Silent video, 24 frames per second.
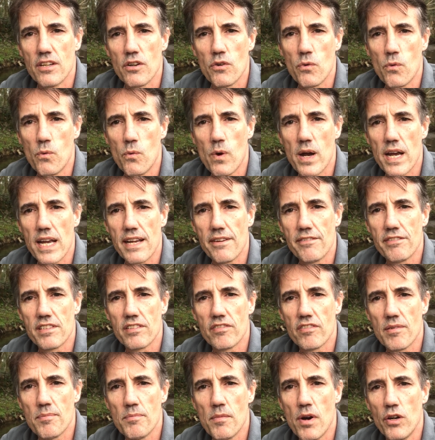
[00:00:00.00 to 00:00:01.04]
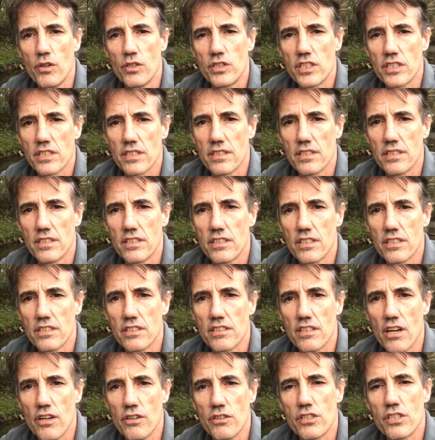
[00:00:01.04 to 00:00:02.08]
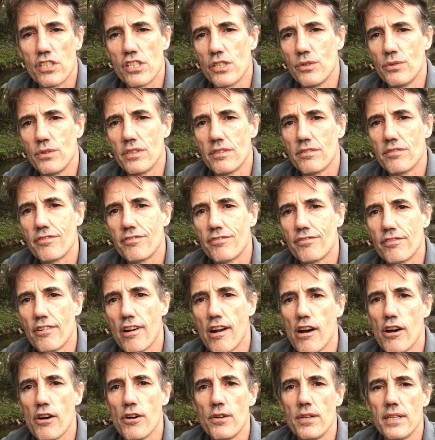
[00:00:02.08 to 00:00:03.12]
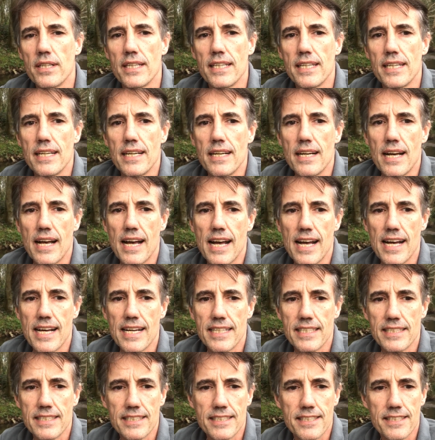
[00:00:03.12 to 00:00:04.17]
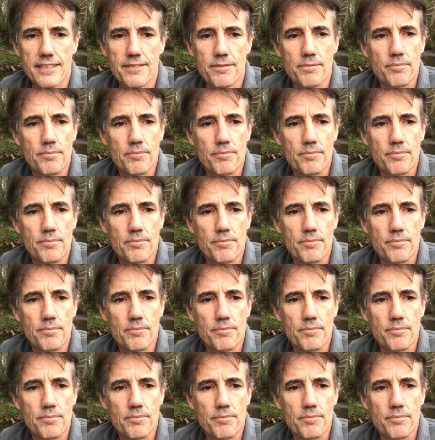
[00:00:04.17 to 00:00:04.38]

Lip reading: waves of emotion just go to and fro. And